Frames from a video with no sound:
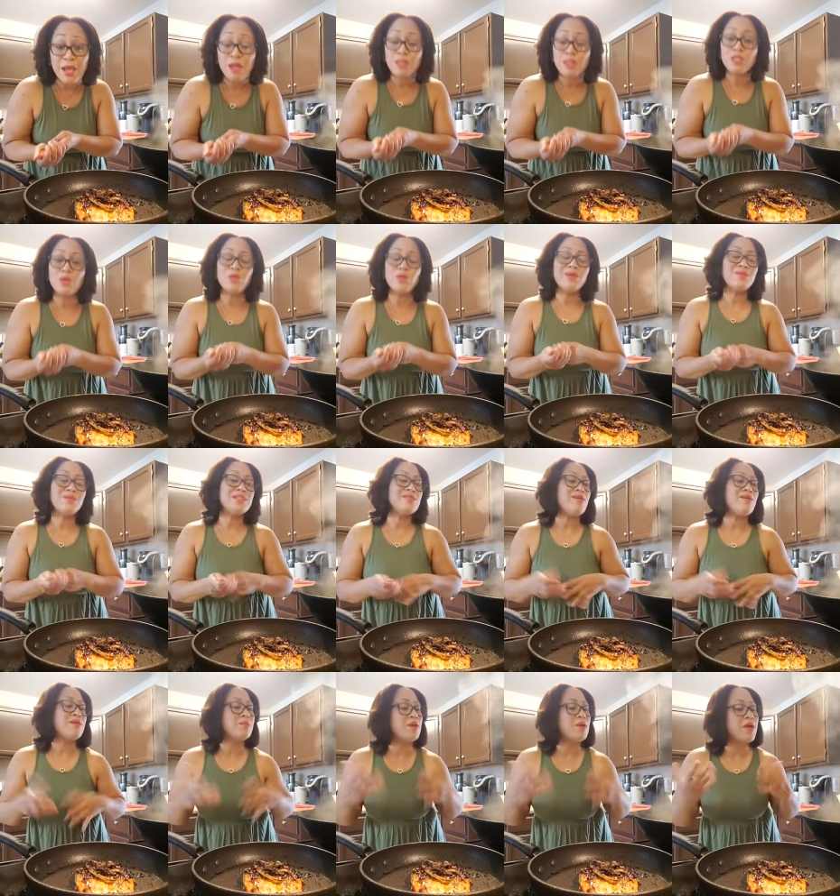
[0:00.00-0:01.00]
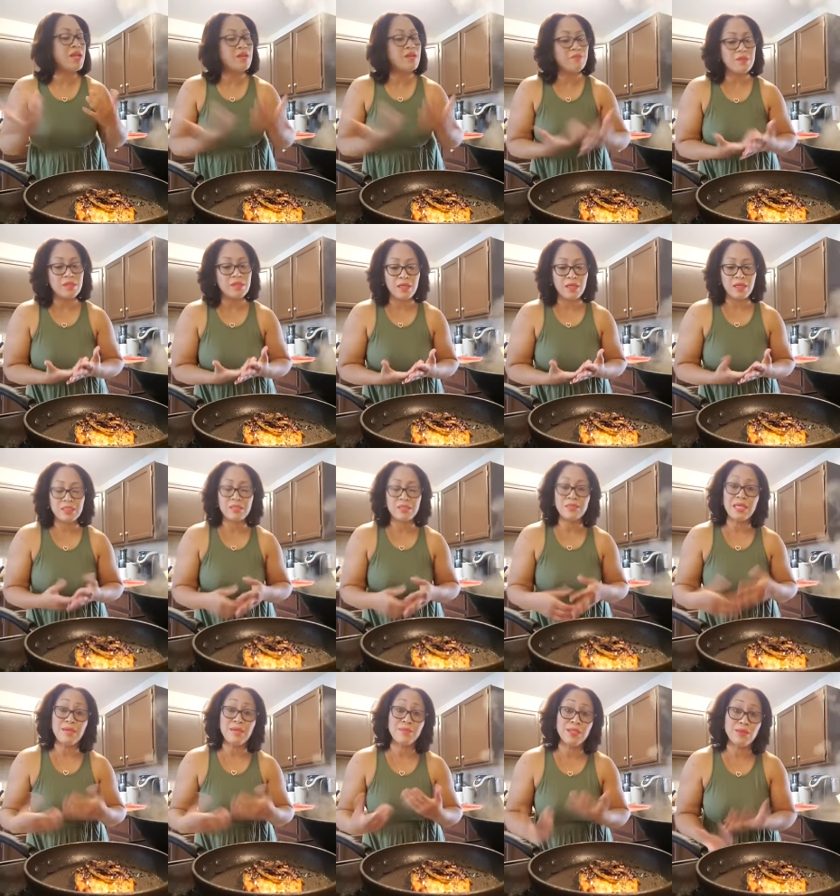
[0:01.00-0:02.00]
So we're going to be talking about everything.
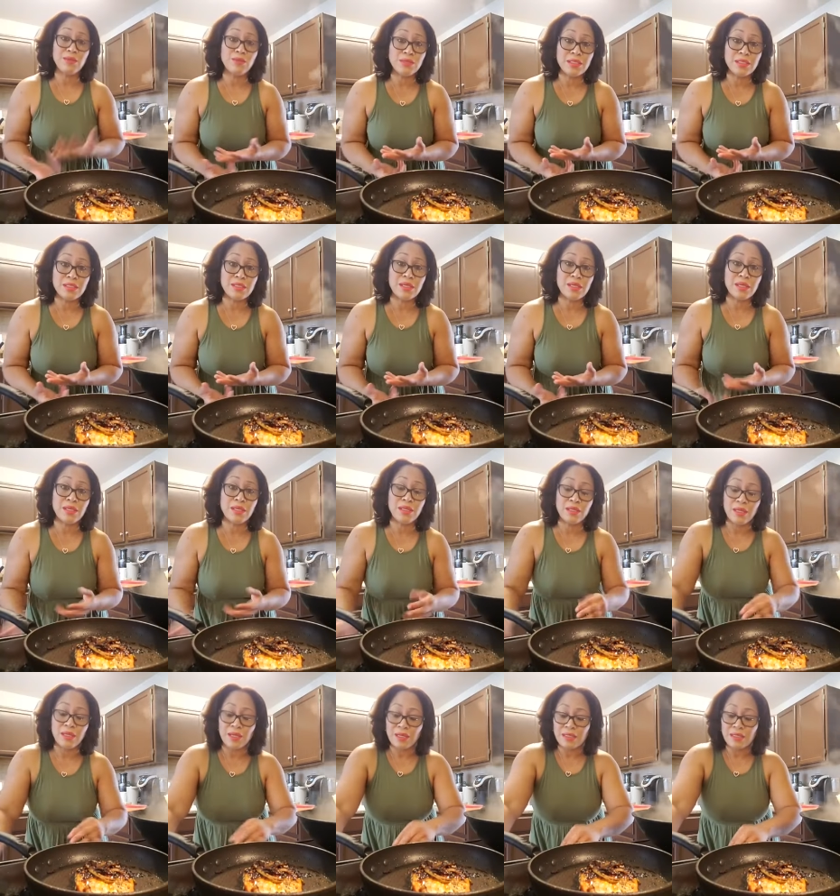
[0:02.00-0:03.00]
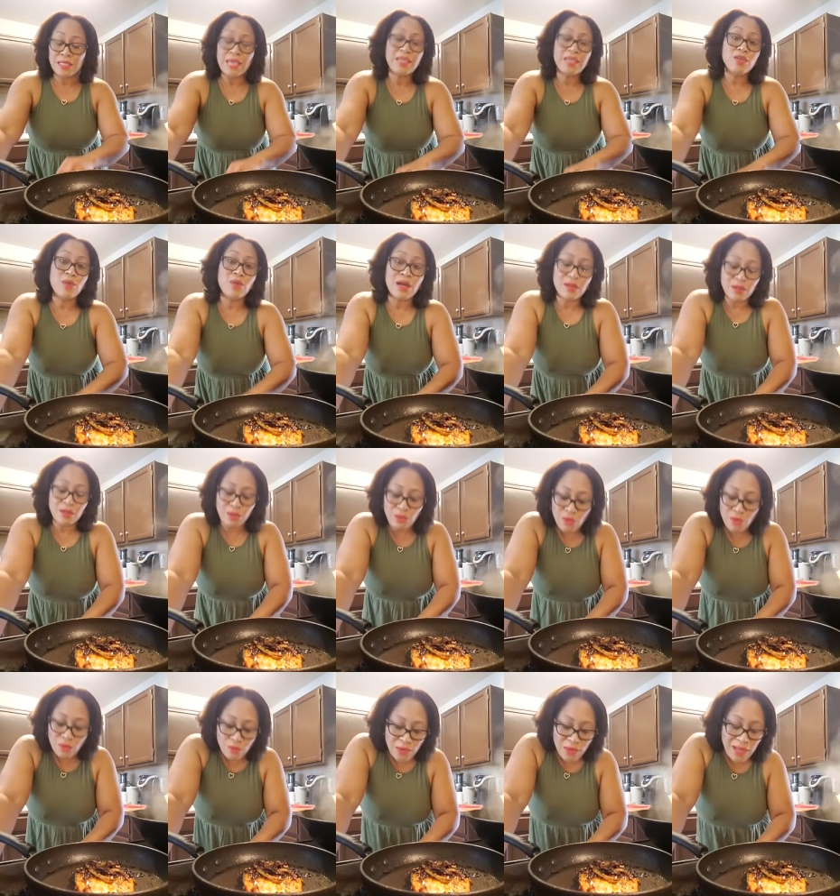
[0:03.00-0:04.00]
Sometimes illness can take you out of your
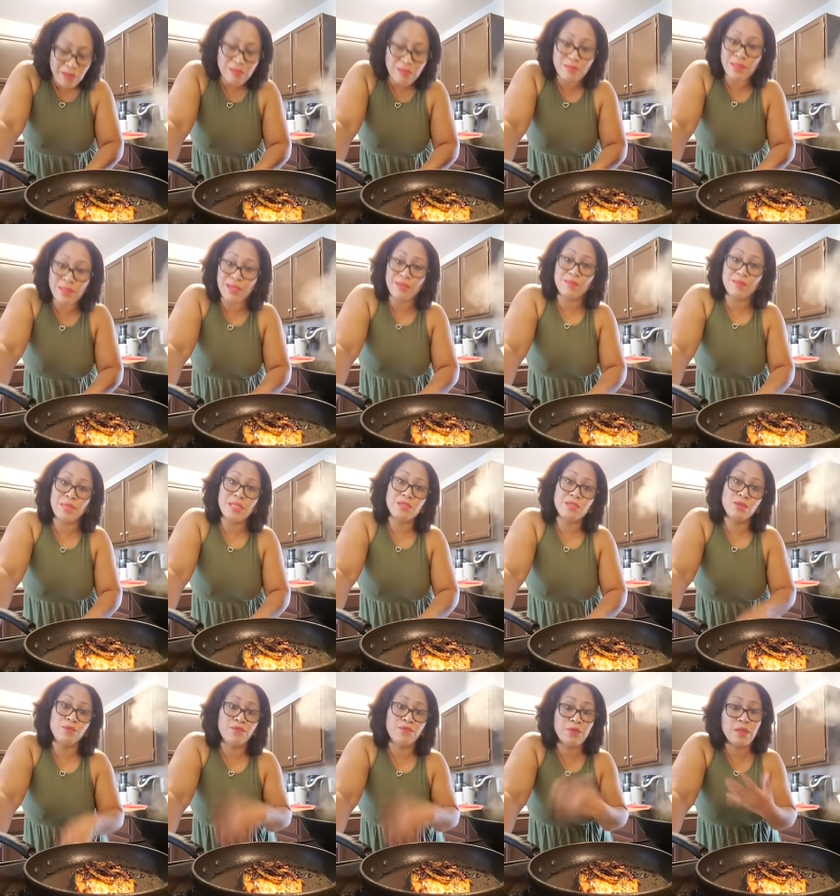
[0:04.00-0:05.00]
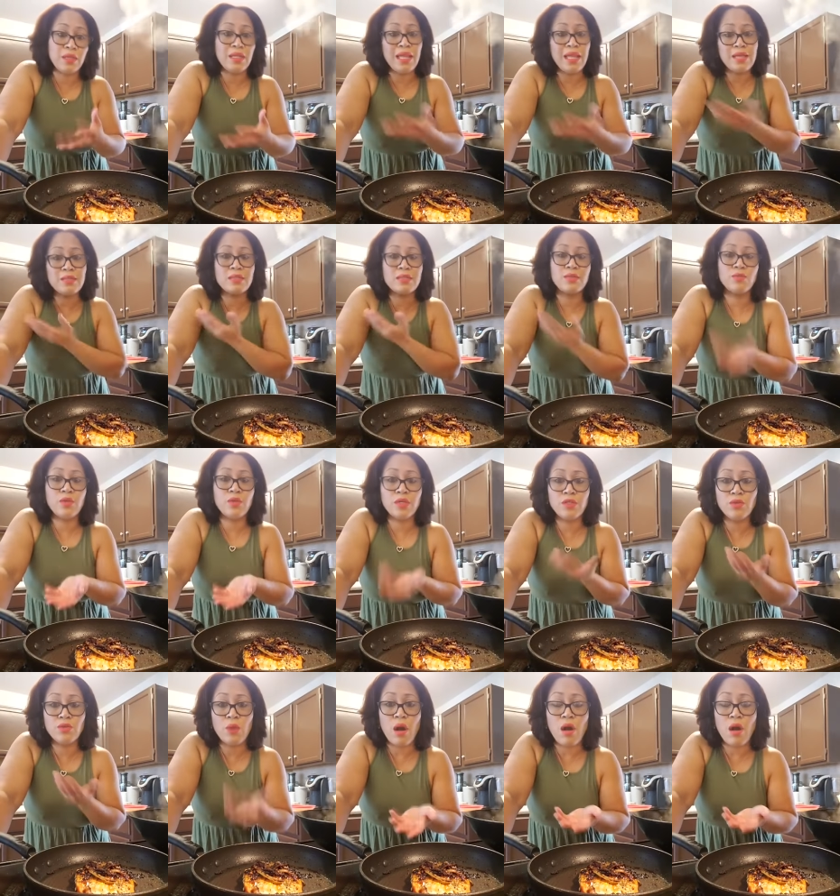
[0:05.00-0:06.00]
normal element and it makes you feel less than what
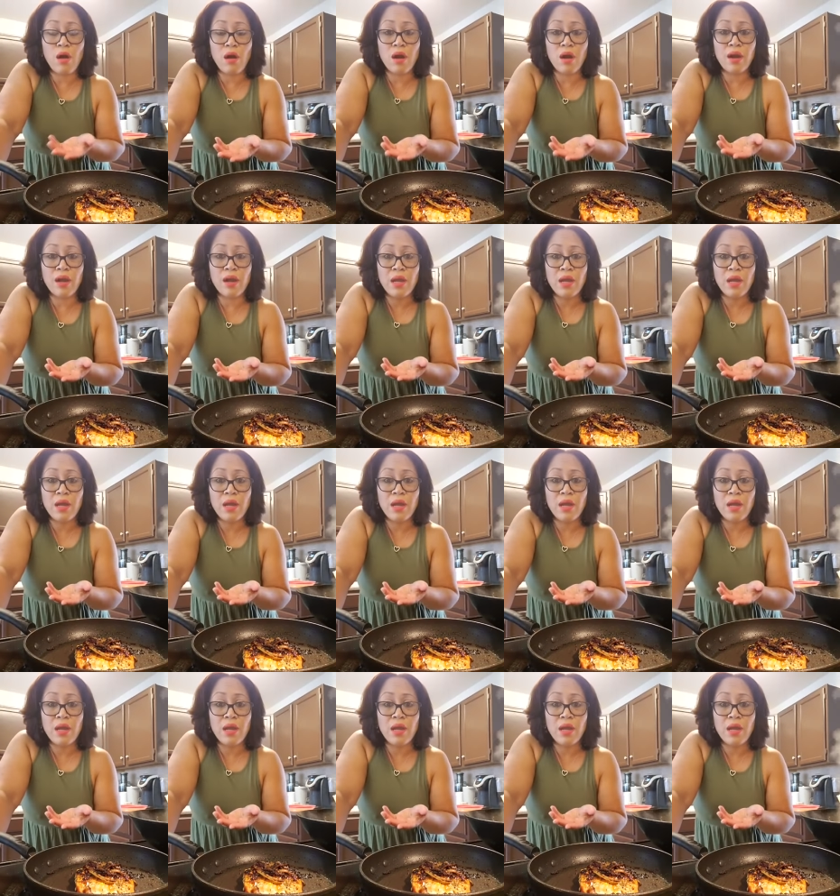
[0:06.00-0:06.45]
you are.